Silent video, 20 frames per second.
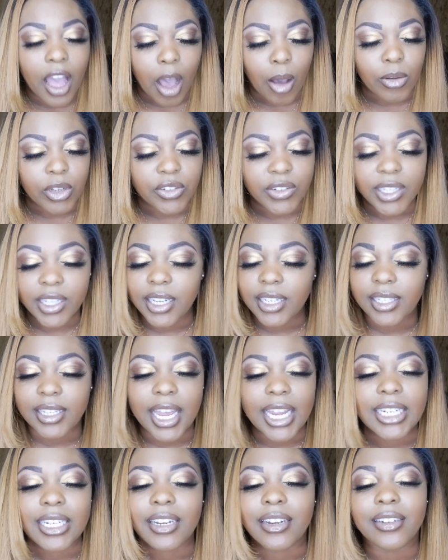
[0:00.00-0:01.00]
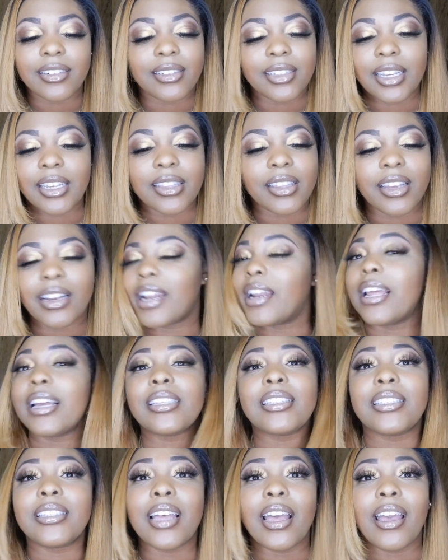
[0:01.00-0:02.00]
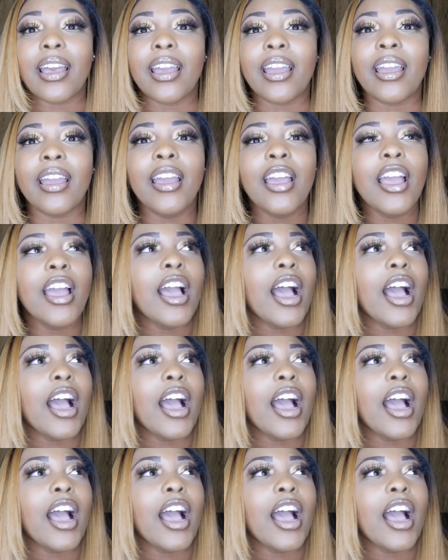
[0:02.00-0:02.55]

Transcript: I was really excited to get there the next day.